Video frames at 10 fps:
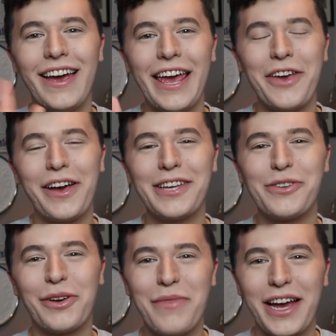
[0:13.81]
Hey you guys,
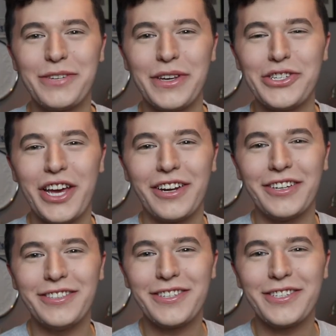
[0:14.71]
welcome back to my
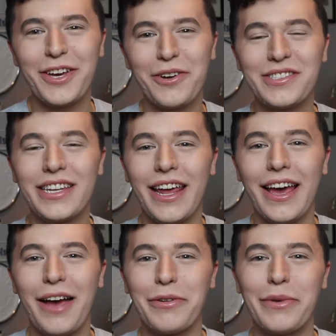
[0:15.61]
channel. So today
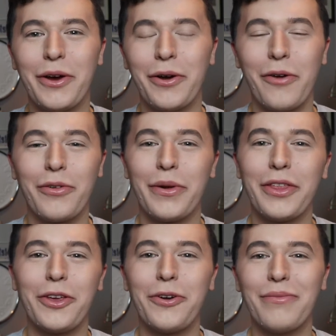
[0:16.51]
I'm going to be going over
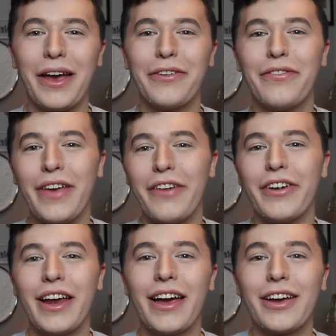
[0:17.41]
with you my
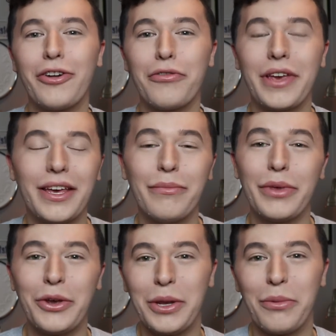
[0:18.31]
favorite Korean
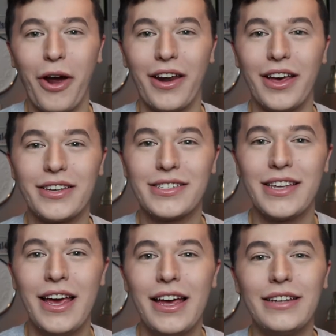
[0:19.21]
beauty products.
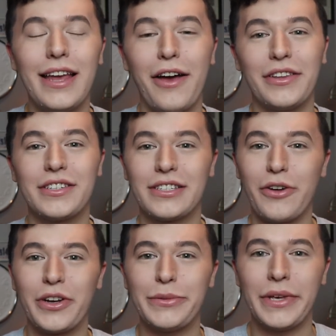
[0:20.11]
Now this is
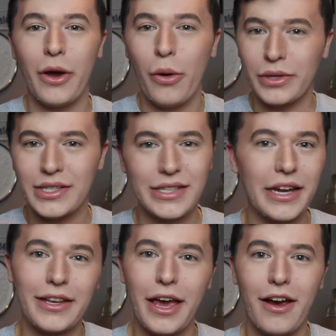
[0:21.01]
going to be only
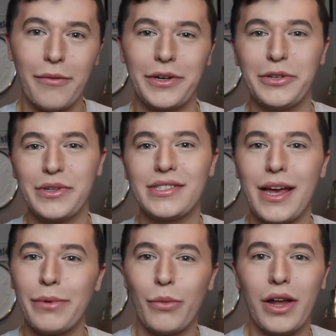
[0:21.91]
skincare. I'm going to do a
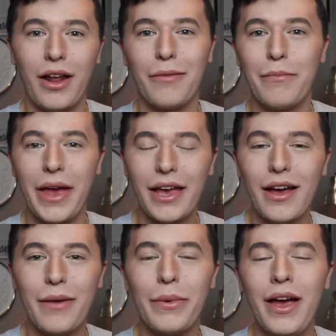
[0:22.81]
separate one on
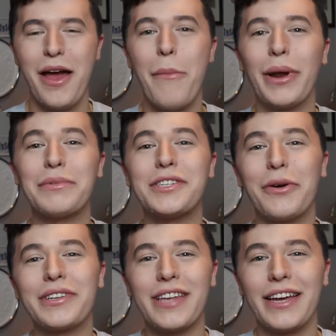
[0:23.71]
makeup. But I'm
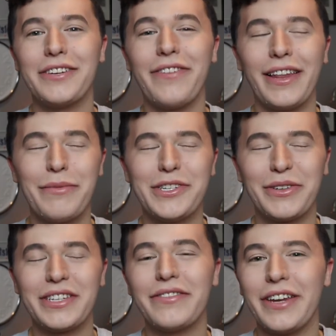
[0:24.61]
so excited to finally be
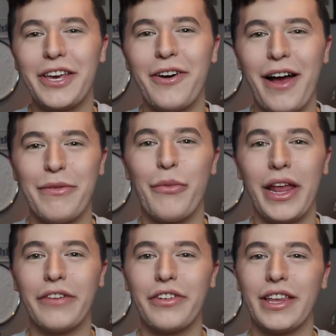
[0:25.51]
doing this video. I've been
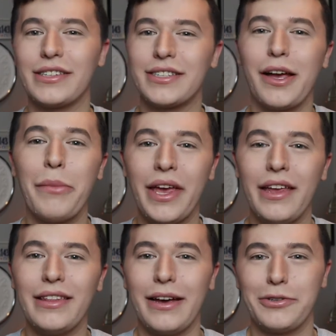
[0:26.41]
waiting for things to come
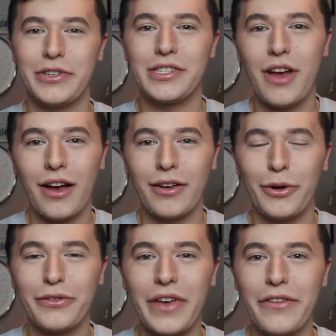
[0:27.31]
in. That was restocking
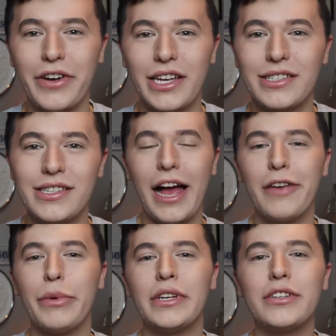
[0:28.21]
old favorites.
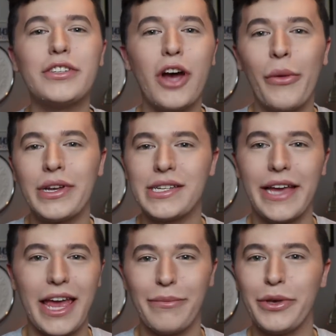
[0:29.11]
I've been so into
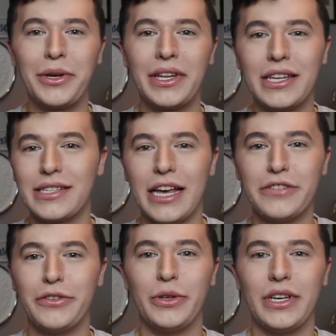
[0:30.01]
K-beauty these
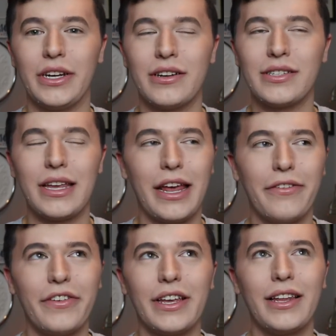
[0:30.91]
last few years and I
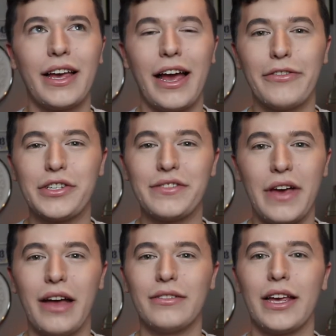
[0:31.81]
feel like I've just
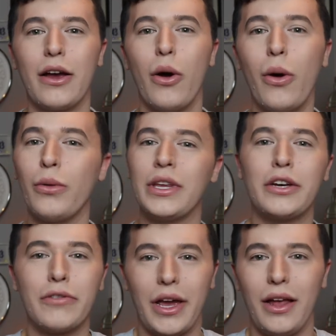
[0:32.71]
found like holy
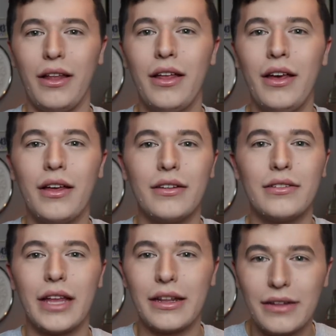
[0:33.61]
grail,
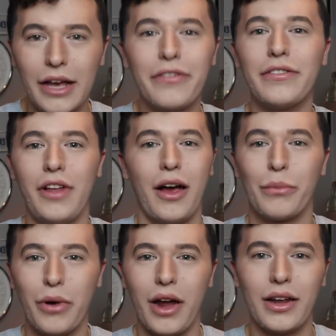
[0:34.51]
like
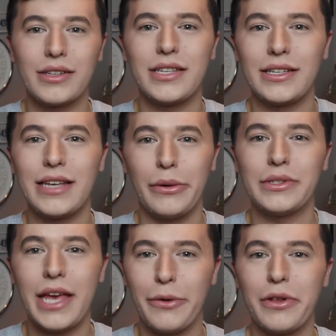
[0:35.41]
lifelong products, things that I will
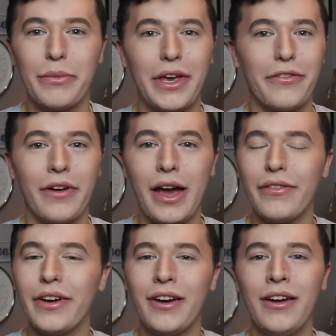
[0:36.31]
take with me
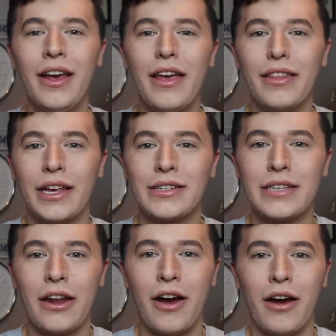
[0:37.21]
forever, things
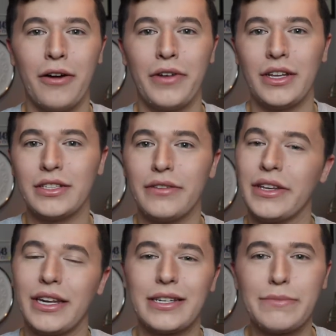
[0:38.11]
that are
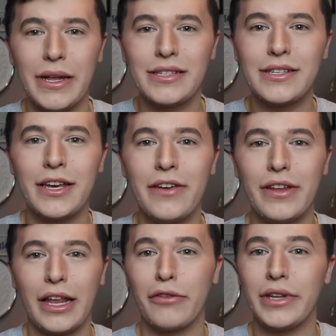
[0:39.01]
relatively inexpensive
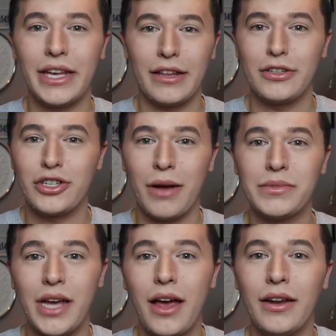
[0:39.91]
and like really get the
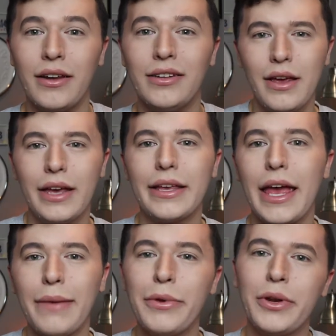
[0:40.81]
job done.
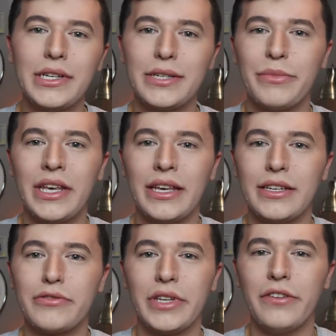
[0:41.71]
K-beauty to me
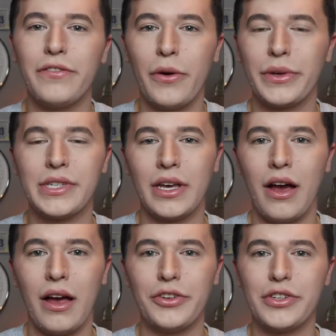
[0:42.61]
is really focusing
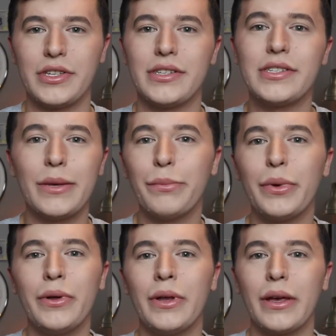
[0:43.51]
on just a
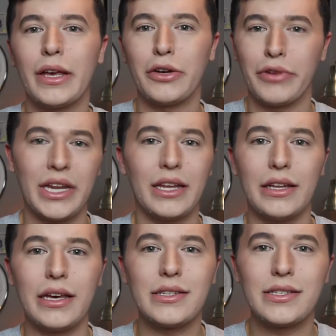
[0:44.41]
simple ingredient
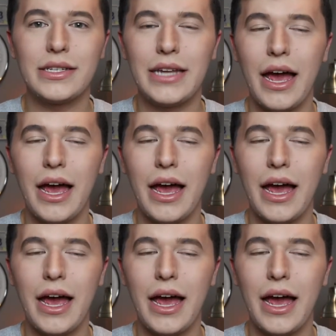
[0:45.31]
list.